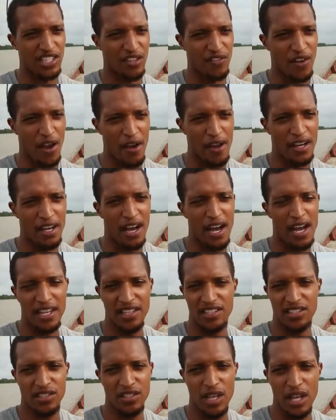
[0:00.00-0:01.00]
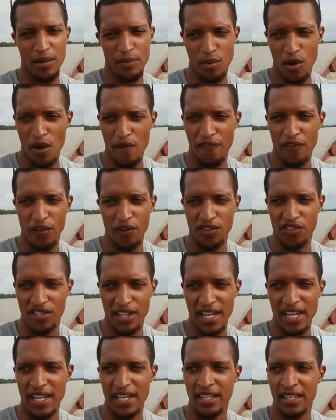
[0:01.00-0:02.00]
It's a very nice, a uh, beautiful
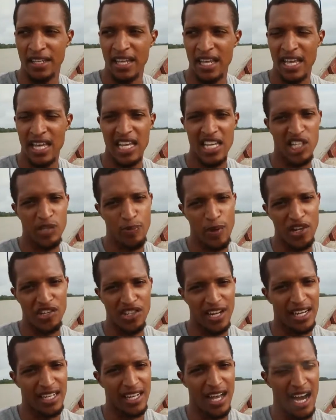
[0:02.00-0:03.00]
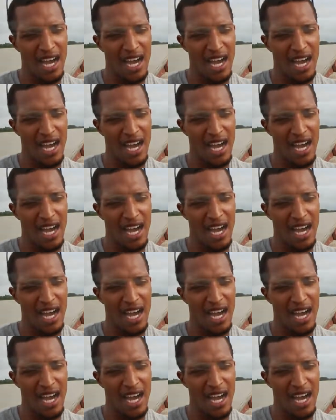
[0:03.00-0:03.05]
scene, especially at